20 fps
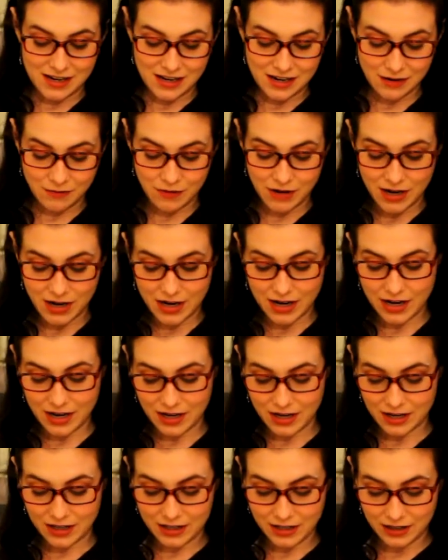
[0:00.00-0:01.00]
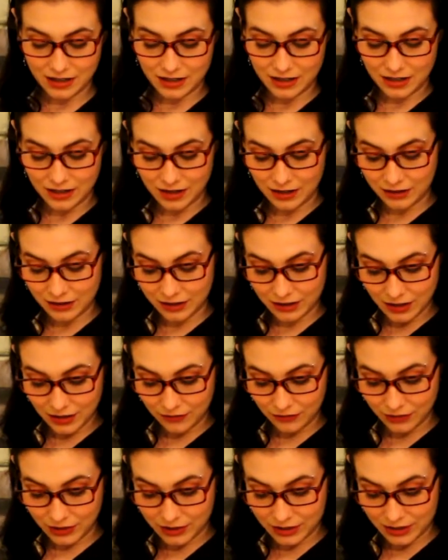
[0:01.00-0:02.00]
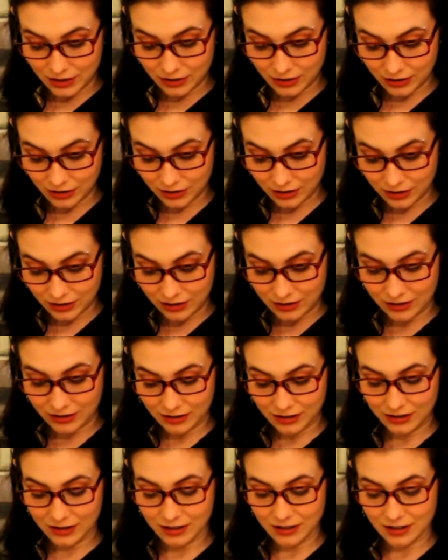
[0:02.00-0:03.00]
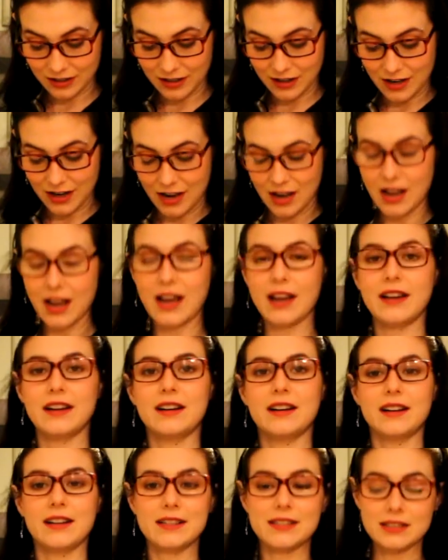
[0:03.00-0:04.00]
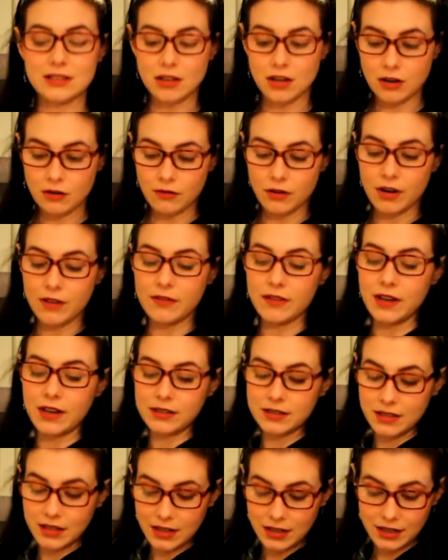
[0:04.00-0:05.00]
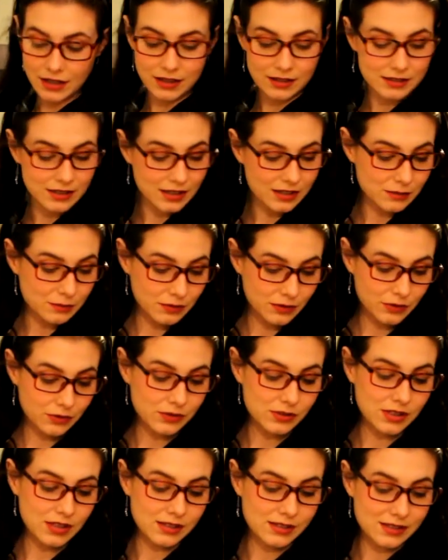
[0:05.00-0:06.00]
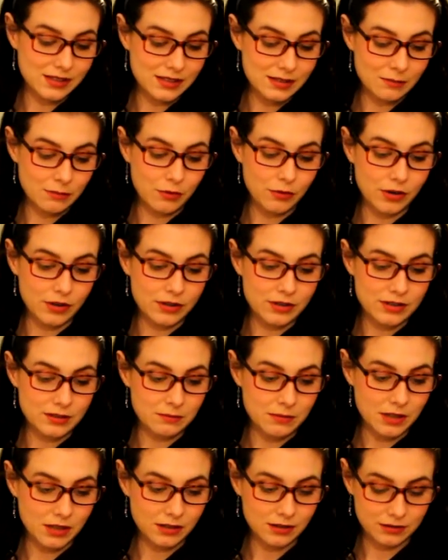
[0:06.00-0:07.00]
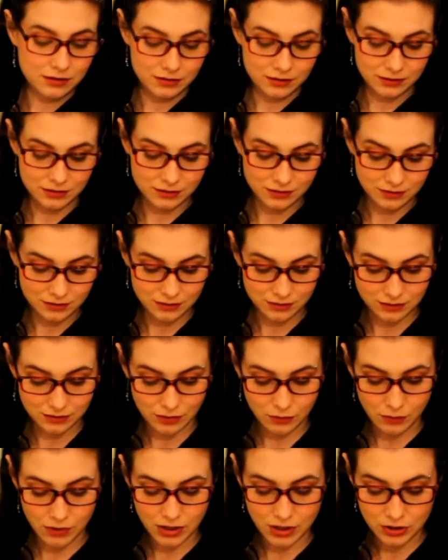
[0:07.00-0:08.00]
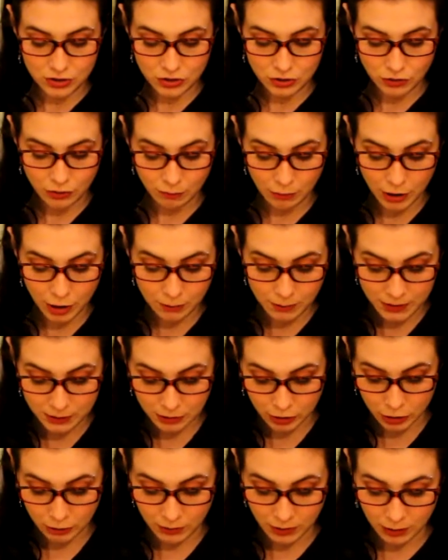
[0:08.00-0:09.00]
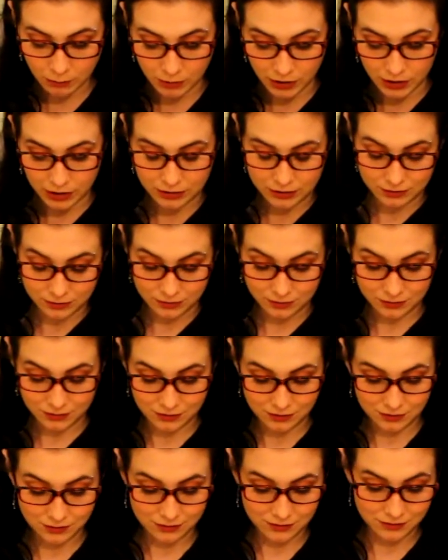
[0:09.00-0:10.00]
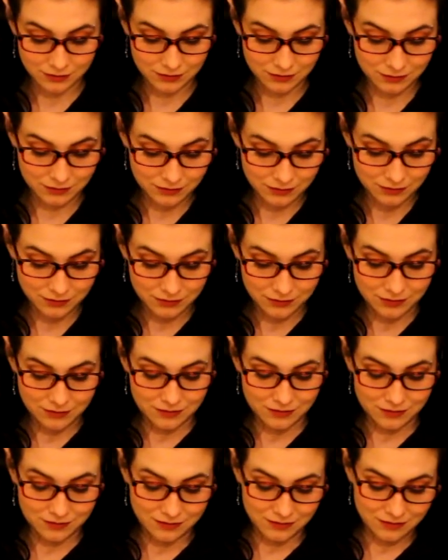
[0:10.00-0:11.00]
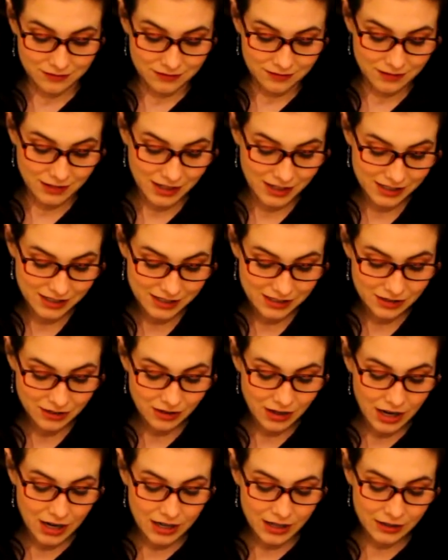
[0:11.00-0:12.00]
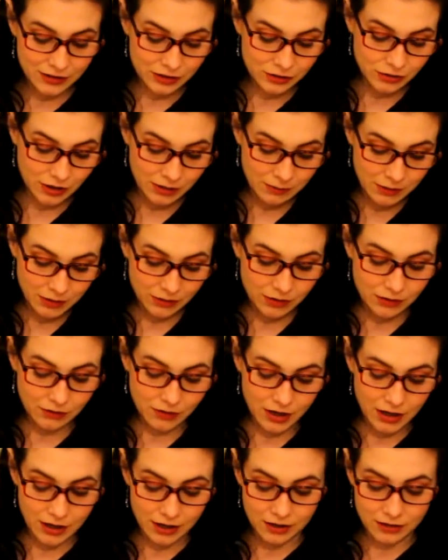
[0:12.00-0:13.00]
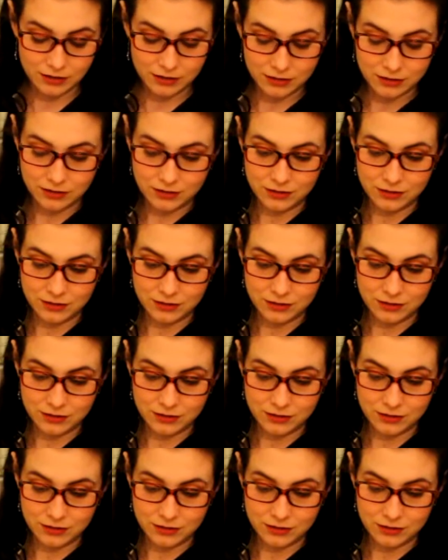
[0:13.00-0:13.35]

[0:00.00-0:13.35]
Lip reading: And we had a lovely dinner. I had a nice long run that day because that's one of those things that's important to me. We didn't do the Burby Derby, but I still got on the treadmill and ran.